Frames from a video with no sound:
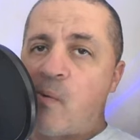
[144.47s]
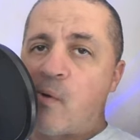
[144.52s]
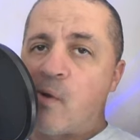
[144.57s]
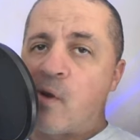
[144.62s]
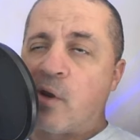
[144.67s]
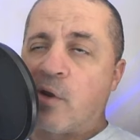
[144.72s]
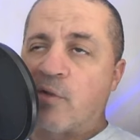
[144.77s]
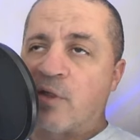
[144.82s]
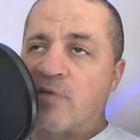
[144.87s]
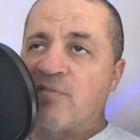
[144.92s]
you
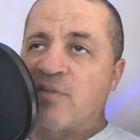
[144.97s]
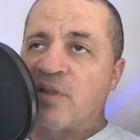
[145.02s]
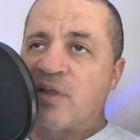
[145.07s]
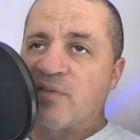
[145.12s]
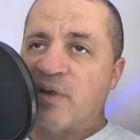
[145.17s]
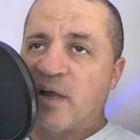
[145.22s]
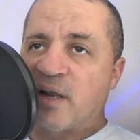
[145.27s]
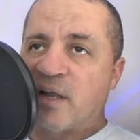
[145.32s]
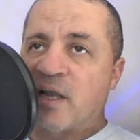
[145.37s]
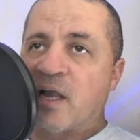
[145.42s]
know they've
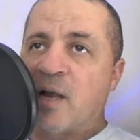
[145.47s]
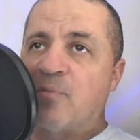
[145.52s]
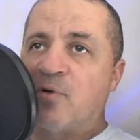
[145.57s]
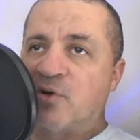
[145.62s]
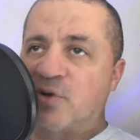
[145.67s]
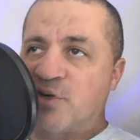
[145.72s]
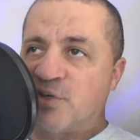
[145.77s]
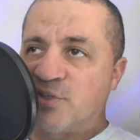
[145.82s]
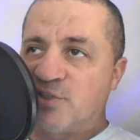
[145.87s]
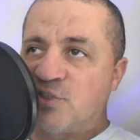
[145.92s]
they've had a couple
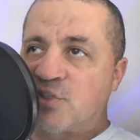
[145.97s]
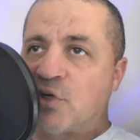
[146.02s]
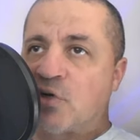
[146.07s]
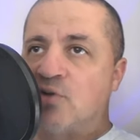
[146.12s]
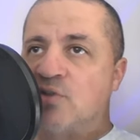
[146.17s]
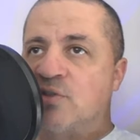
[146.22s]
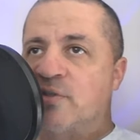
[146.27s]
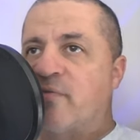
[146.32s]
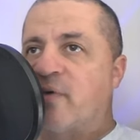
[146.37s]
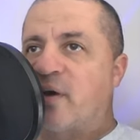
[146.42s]
good
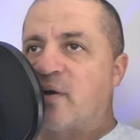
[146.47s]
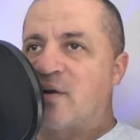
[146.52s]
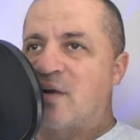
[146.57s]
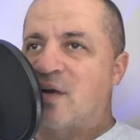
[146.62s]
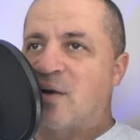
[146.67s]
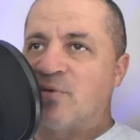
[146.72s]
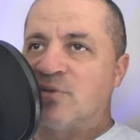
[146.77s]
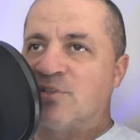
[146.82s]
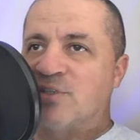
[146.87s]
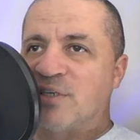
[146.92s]
shows they've had a
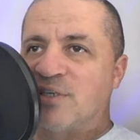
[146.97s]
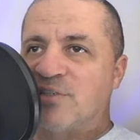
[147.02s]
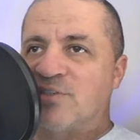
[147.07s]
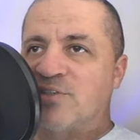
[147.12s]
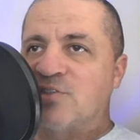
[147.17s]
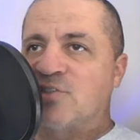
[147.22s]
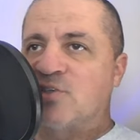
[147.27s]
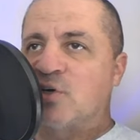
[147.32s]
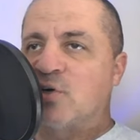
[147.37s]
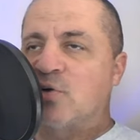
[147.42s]
couple
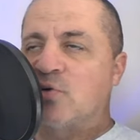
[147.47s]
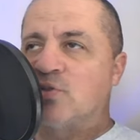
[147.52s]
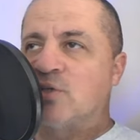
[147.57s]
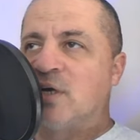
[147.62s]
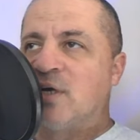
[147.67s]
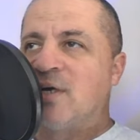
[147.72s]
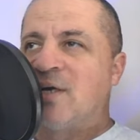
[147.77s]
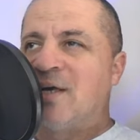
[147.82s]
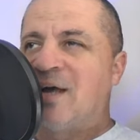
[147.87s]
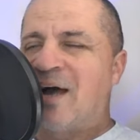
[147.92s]
decent shows
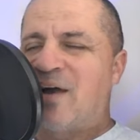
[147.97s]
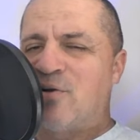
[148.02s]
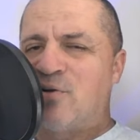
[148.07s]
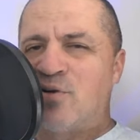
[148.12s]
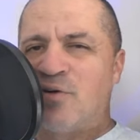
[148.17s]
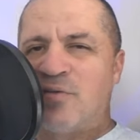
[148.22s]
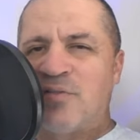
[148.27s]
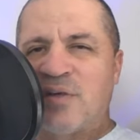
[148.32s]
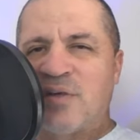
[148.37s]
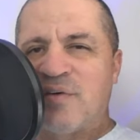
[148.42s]
i don't
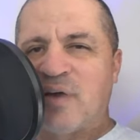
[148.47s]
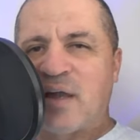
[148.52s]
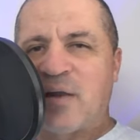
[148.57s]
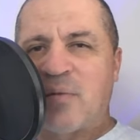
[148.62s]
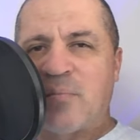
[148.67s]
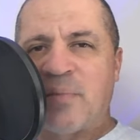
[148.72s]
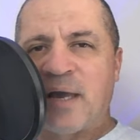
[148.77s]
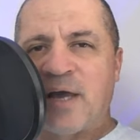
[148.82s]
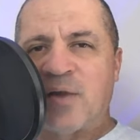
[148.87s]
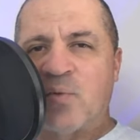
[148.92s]
know if they've had a
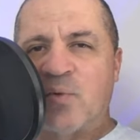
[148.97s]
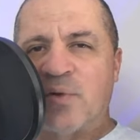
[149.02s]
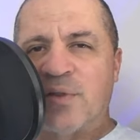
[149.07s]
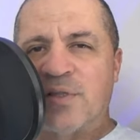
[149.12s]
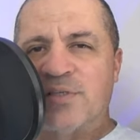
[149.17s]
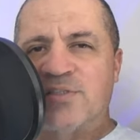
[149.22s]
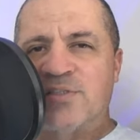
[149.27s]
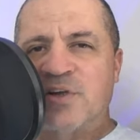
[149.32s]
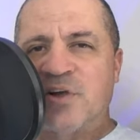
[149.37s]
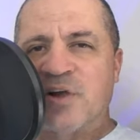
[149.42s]
bad one
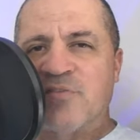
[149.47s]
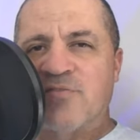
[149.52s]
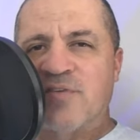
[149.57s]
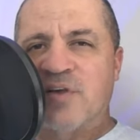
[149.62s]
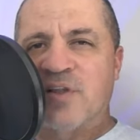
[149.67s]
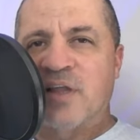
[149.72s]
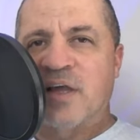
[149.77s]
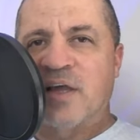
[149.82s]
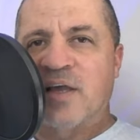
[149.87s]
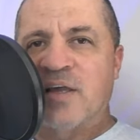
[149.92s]
this year i
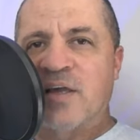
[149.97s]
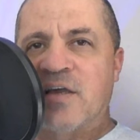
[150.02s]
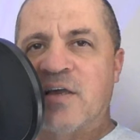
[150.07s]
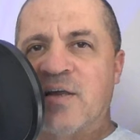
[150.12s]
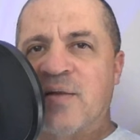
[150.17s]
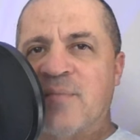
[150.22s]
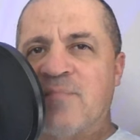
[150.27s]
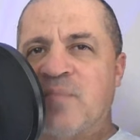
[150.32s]
feel like